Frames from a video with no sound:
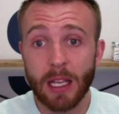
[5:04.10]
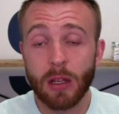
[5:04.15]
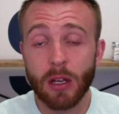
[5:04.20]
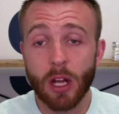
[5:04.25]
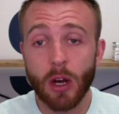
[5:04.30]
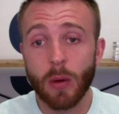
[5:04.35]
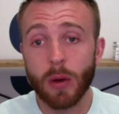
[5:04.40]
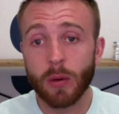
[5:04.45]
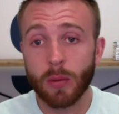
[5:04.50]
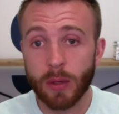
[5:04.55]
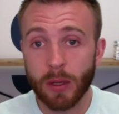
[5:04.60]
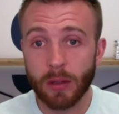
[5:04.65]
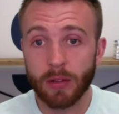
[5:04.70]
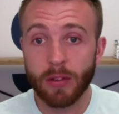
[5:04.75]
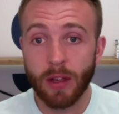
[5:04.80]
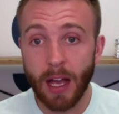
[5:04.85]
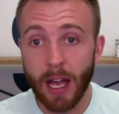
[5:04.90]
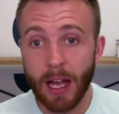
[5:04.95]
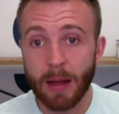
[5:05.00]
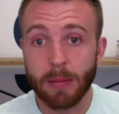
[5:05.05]
you know in real
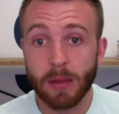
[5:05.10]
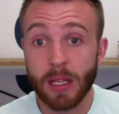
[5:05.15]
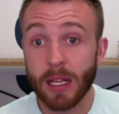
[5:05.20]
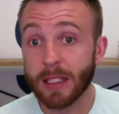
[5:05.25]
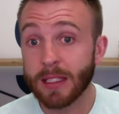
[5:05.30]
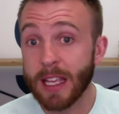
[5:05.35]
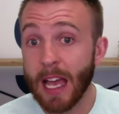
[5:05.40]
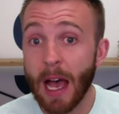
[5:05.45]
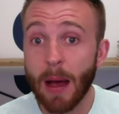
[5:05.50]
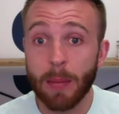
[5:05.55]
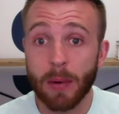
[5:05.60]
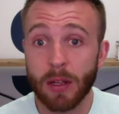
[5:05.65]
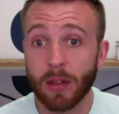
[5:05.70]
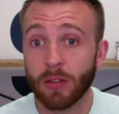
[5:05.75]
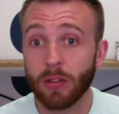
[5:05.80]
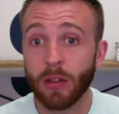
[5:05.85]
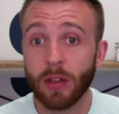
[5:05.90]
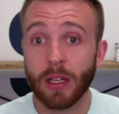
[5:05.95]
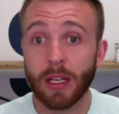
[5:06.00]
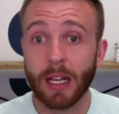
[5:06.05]
time that that's happening
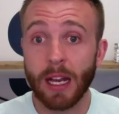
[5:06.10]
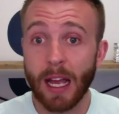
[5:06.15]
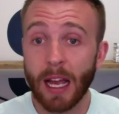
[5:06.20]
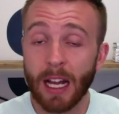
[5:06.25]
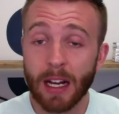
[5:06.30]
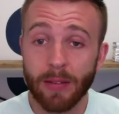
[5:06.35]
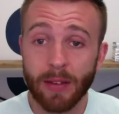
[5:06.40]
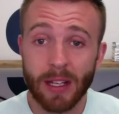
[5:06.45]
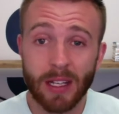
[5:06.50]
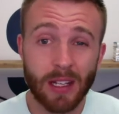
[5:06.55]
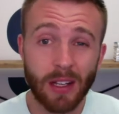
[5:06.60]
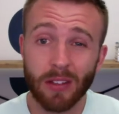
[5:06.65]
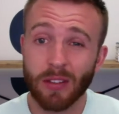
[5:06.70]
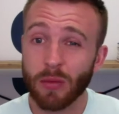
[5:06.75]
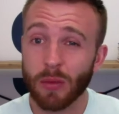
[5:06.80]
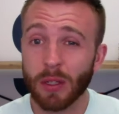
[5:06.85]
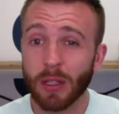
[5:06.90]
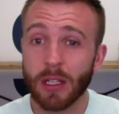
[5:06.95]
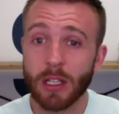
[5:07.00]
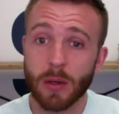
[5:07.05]
so you can get ahead of it. It doesn't
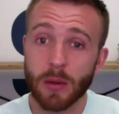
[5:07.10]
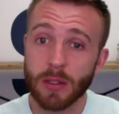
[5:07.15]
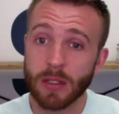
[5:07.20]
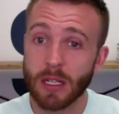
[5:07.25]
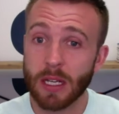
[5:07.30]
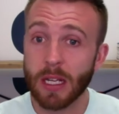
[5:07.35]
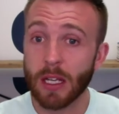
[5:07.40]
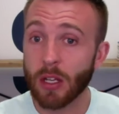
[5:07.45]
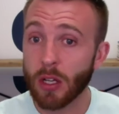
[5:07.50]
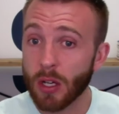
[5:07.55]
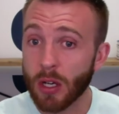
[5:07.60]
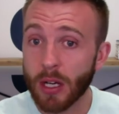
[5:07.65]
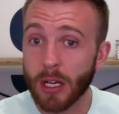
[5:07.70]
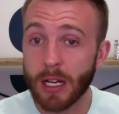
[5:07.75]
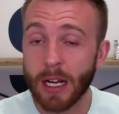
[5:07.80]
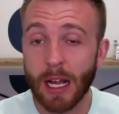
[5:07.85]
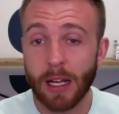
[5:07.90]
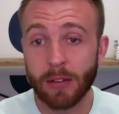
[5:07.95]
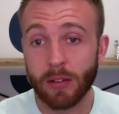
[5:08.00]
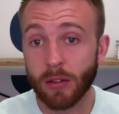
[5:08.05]
really do us any
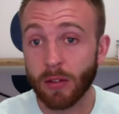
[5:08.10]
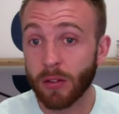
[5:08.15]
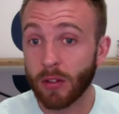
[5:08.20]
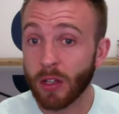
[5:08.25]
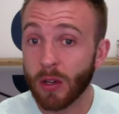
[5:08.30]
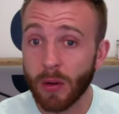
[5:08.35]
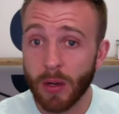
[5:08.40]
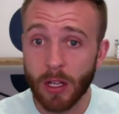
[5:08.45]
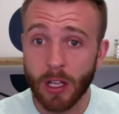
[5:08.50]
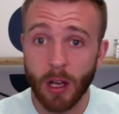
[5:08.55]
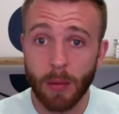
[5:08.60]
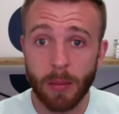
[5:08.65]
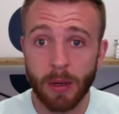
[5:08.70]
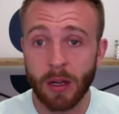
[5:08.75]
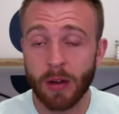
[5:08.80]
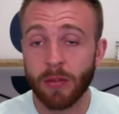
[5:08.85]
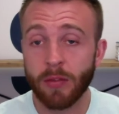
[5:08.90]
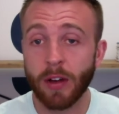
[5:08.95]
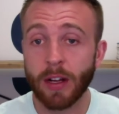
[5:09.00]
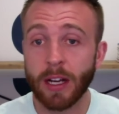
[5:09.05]
good as a security company
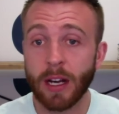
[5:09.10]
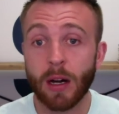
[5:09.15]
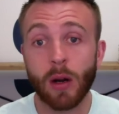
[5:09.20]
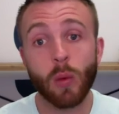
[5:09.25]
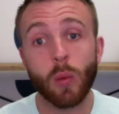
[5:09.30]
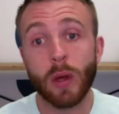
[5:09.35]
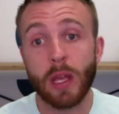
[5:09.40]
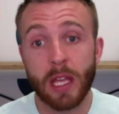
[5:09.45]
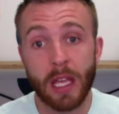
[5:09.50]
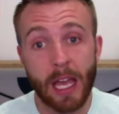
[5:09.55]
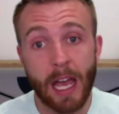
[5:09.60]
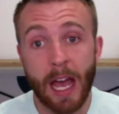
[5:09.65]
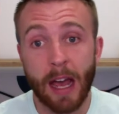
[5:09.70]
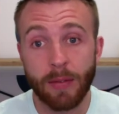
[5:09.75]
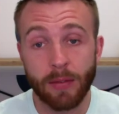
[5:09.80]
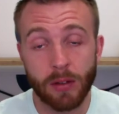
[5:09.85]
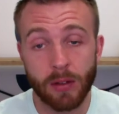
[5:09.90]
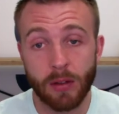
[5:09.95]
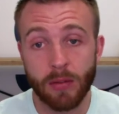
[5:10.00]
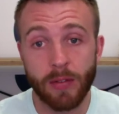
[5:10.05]
to find out a week
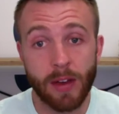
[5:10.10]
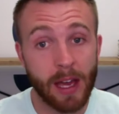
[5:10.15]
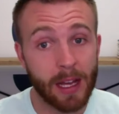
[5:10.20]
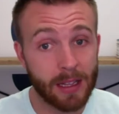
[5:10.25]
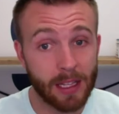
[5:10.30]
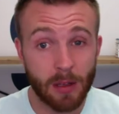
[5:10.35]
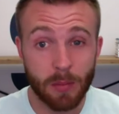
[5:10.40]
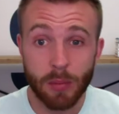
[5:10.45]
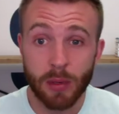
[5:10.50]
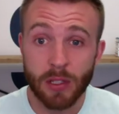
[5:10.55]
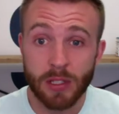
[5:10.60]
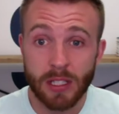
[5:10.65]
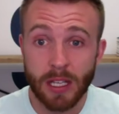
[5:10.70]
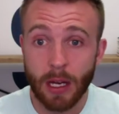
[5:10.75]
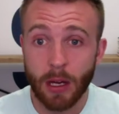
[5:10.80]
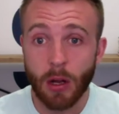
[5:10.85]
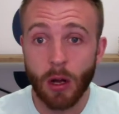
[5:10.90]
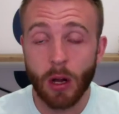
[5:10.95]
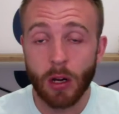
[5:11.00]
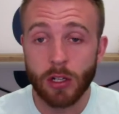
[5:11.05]
after the fact. That puts
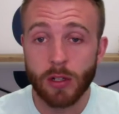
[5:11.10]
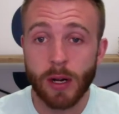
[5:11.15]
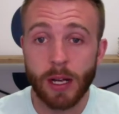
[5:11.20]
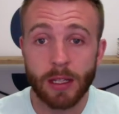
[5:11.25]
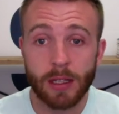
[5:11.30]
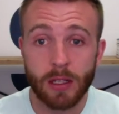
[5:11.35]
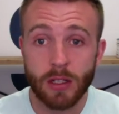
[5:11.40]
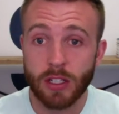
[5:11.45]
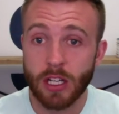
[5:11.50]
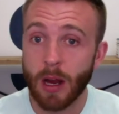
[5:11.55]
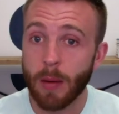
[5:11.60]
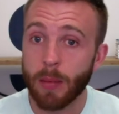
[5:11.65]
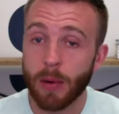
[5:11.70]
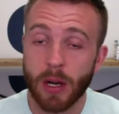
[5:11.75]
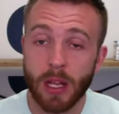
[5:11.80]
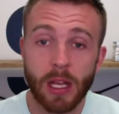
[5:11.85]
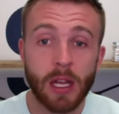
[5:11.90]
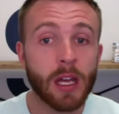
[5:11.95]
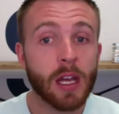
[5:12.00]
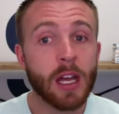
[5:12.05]
that contract in
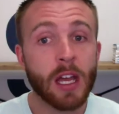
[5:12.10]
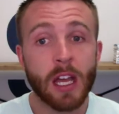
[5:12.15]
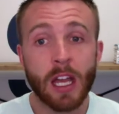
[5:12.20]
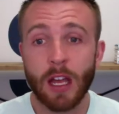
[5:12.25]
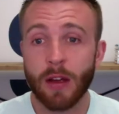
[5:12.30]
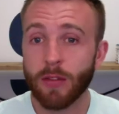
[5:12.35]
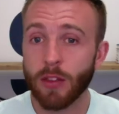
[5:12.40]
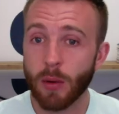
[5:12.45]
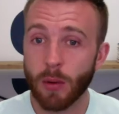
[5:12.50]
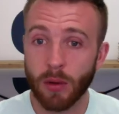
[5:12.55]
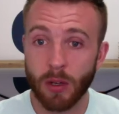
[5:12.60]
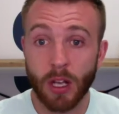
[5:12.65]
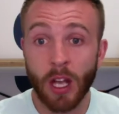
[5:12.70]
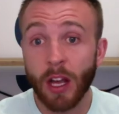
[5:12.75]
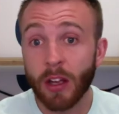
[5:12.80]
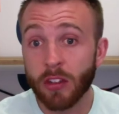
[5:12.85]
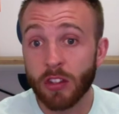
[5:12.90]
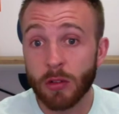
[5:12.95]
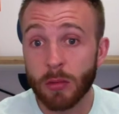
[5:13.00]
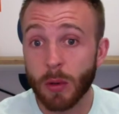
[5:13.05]
jeopardy. If a
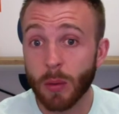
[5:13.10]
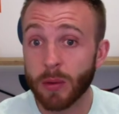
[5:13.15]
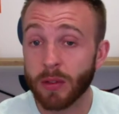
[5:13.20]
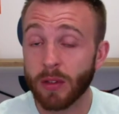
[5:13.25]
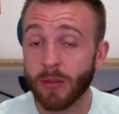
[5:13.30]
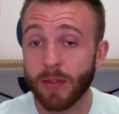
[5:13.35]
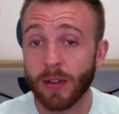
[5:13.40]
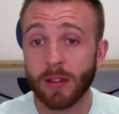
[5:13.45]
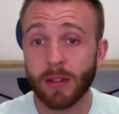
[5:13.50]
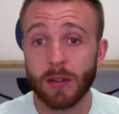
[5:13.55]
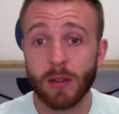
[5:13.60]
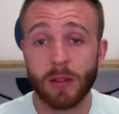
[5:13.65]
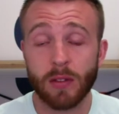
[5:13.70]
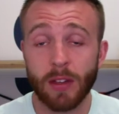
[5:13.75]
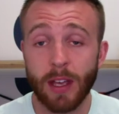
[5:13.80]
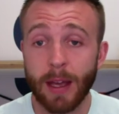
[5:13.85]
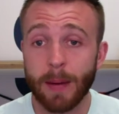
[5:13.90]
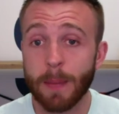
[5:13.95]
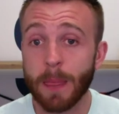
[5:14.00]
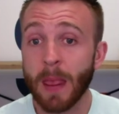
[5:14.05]
customer was to visit the
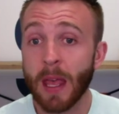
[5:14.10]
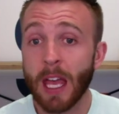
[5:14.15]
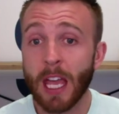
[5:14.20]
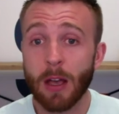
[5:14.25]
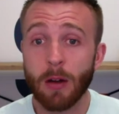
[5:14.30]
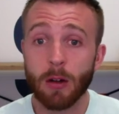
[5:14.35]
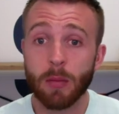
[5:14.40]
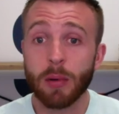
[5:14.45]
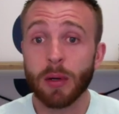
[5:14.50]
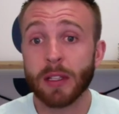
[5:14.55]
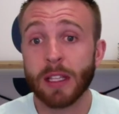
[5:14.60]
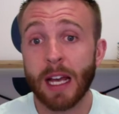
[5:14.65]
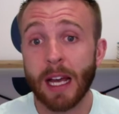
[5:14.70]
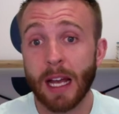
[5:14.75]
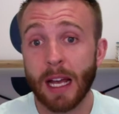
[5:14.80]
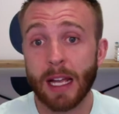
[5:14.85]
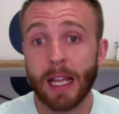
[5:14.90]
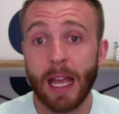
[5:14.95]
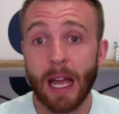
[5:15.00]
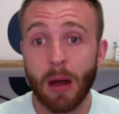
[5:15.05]
site, it would put
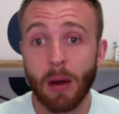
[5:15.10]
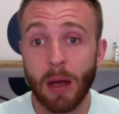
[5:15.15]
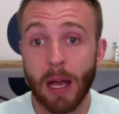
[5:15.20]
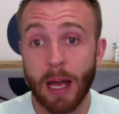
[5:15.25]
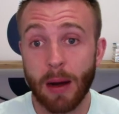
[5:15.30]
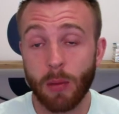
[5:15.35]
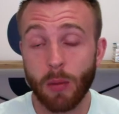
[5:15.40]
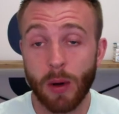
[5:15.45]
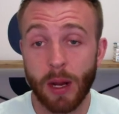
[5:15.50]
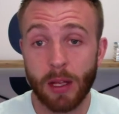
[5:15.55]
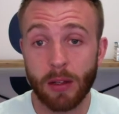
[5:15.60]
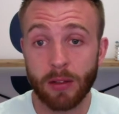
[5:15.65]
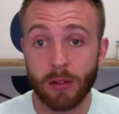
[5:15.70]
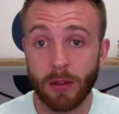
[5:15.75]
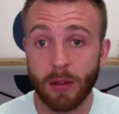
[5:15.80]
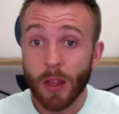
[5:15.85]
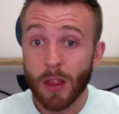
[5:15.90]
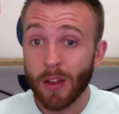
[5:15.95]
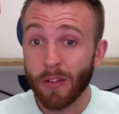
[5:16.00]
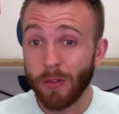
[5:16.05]
that account at
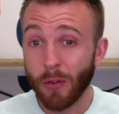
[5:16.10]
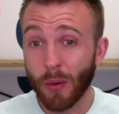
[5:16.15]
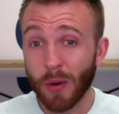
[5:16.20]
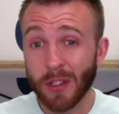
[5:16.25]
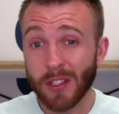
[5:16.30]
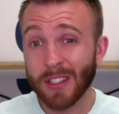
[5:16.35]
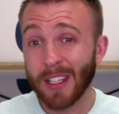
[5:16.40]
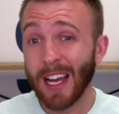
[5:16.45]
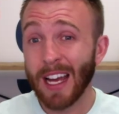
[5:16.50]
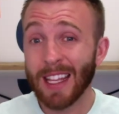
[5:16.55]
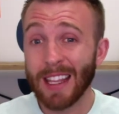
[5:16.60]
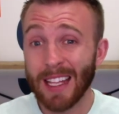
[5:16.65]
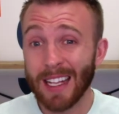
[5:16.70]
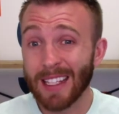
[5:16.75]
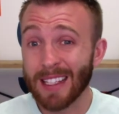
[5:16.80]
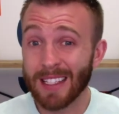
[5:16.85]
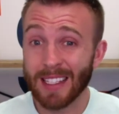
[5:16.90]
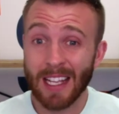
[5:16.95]
risk. The fourth sign that it's